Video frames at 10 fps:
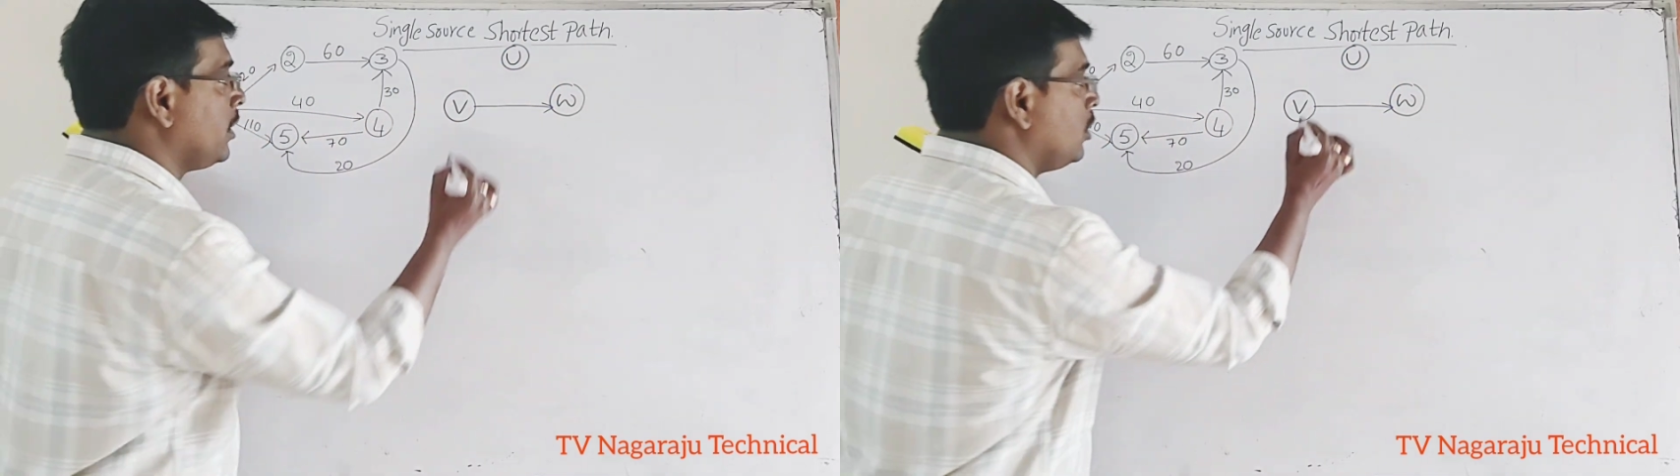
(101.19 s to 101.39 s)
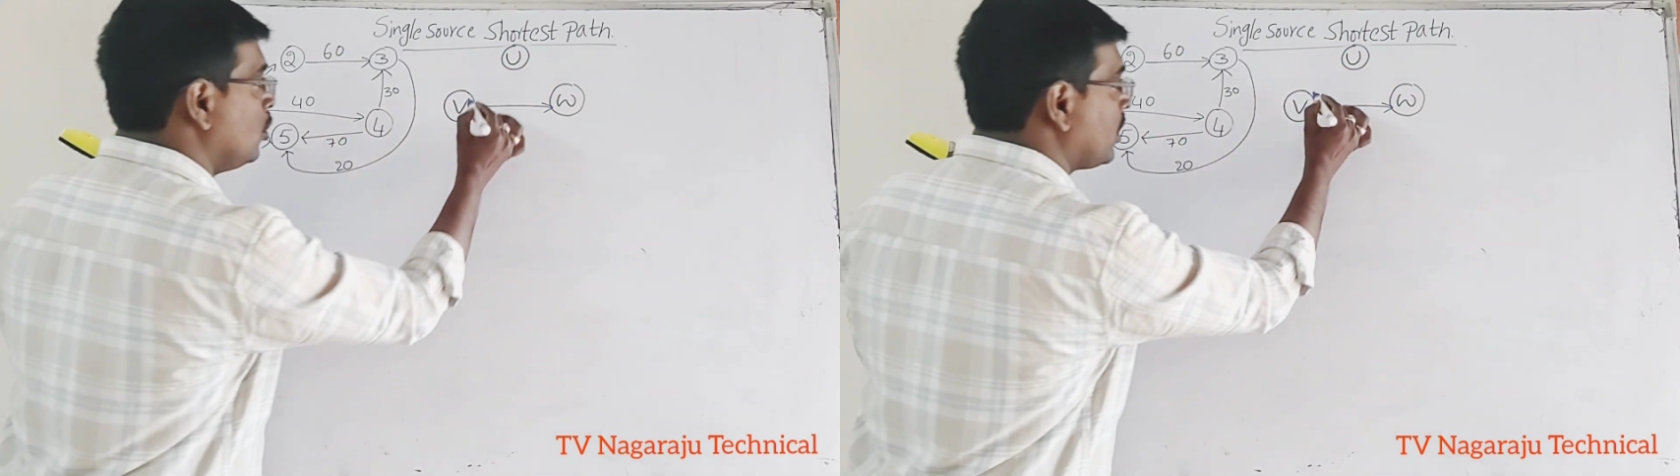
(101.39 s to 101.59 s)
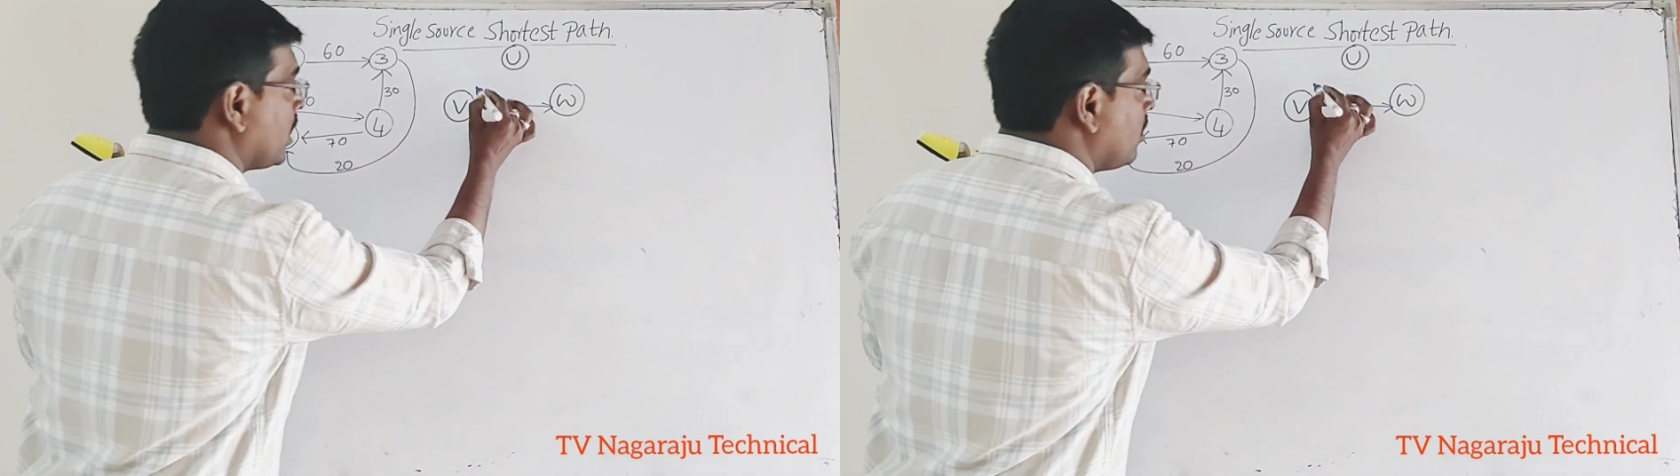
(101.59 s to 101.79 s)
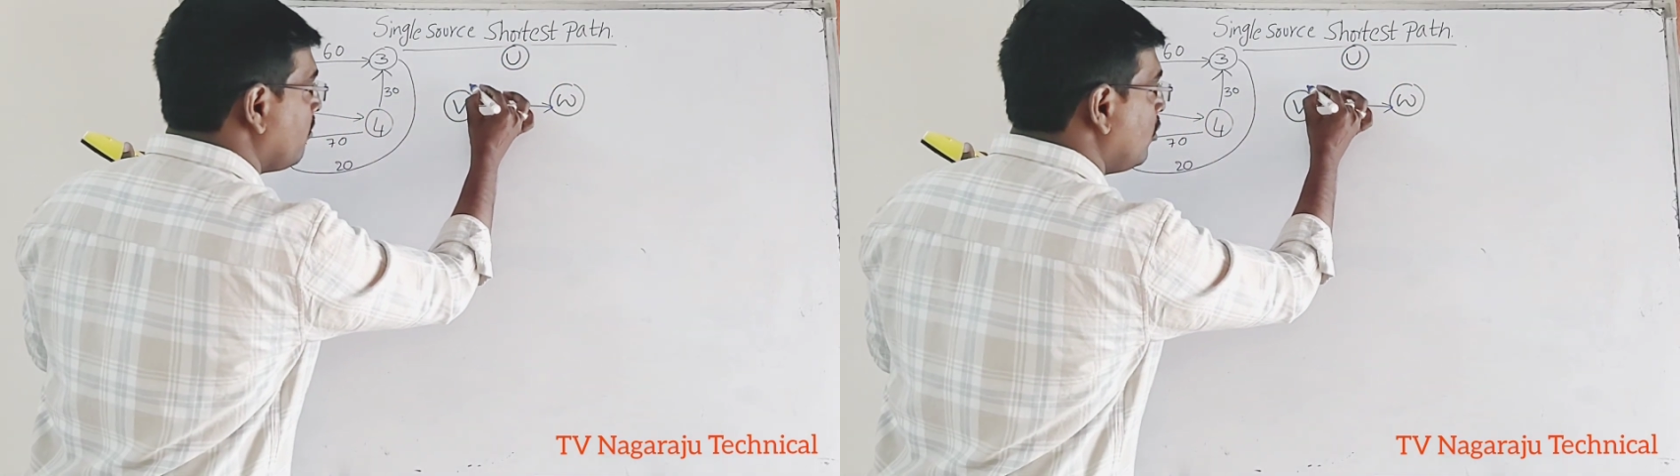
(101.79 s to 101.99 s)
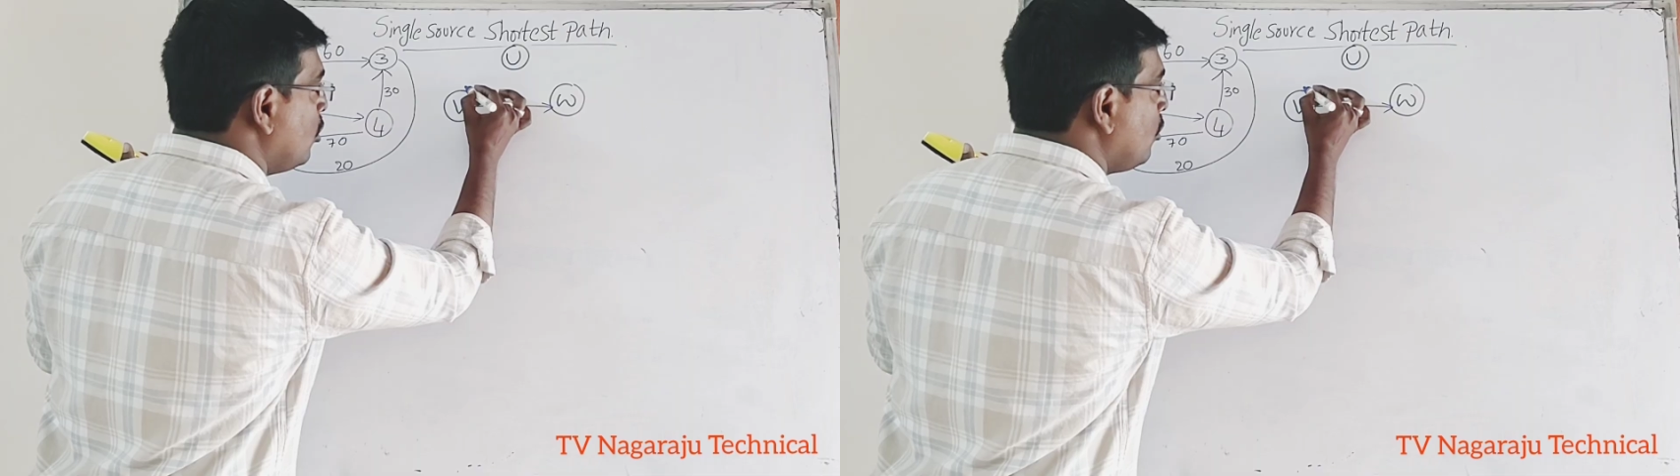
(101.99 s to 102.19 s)
you can
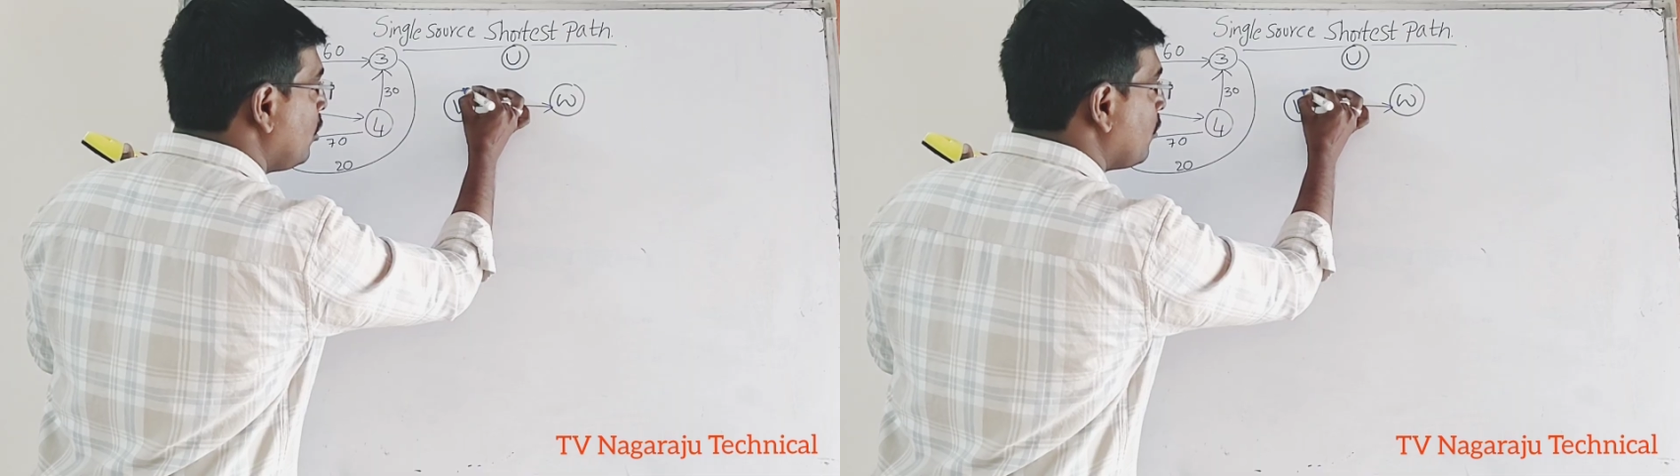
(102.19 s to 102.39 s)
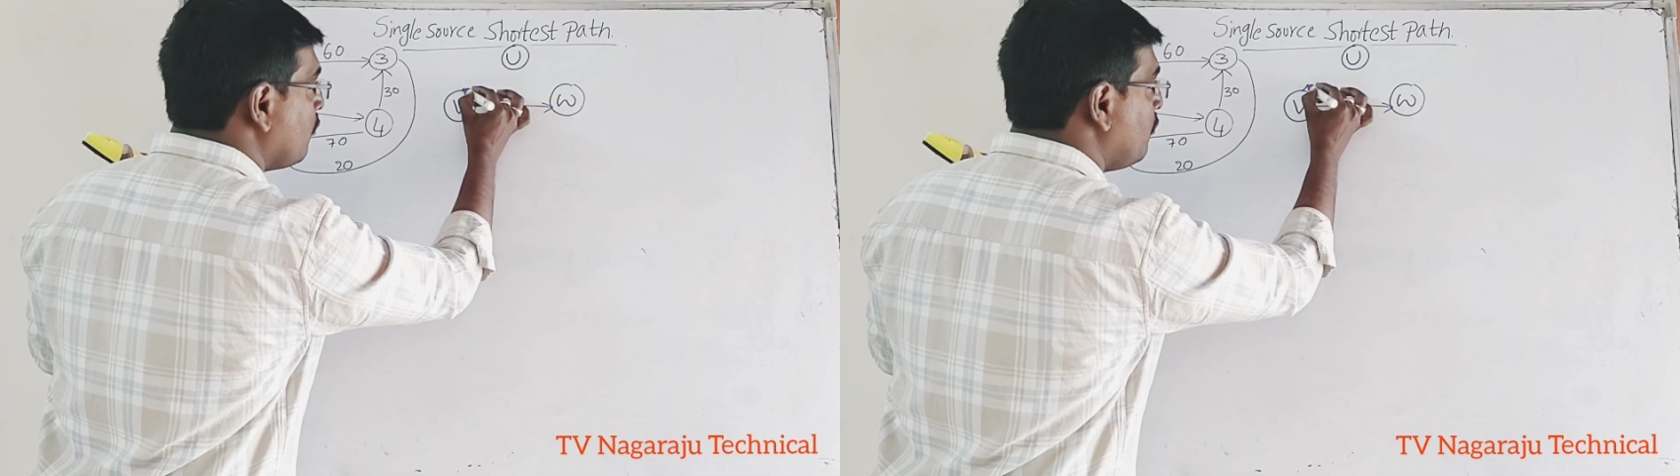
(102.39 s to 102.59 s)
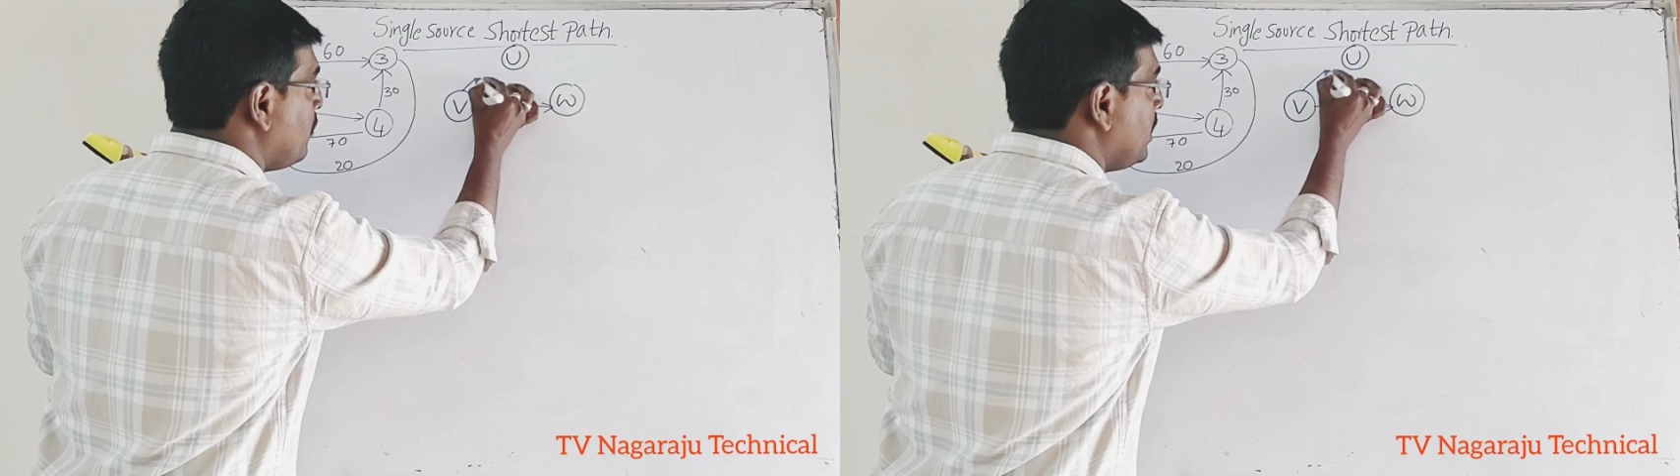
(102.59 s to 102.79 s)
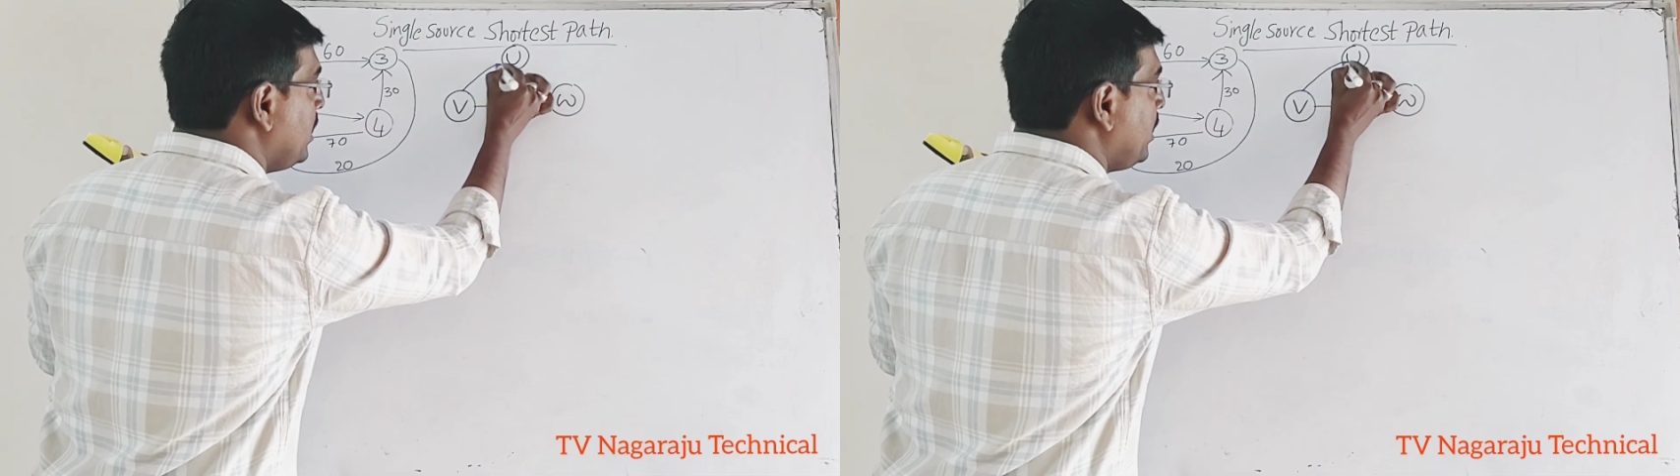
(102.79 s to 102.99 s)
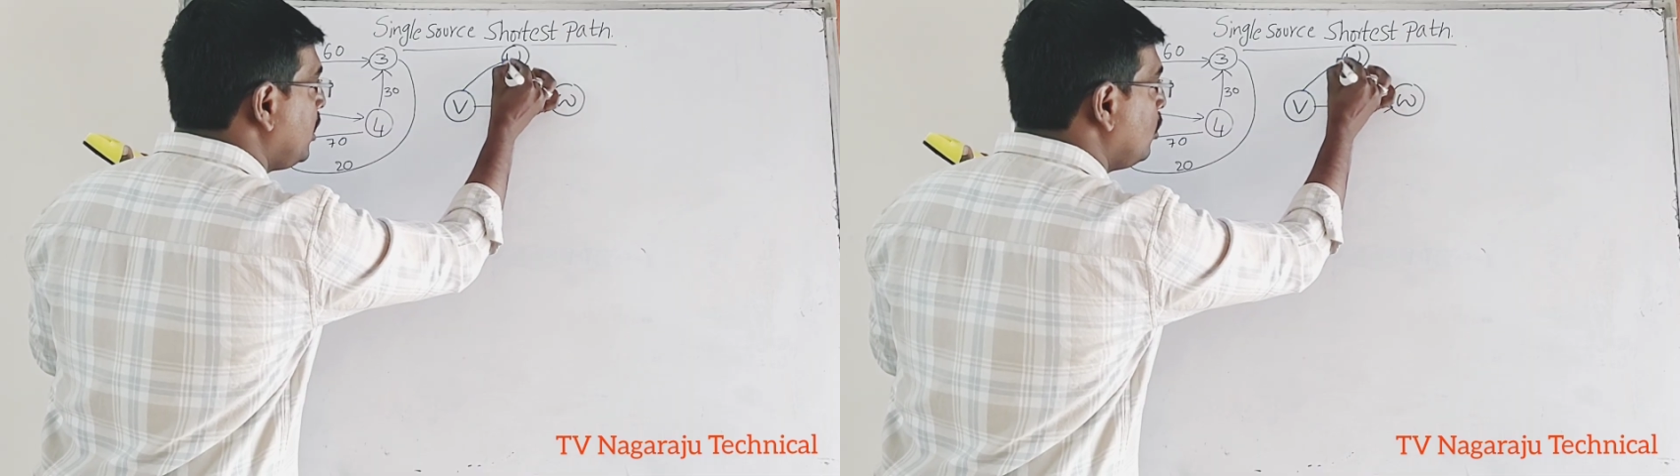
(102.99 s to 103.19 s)
move V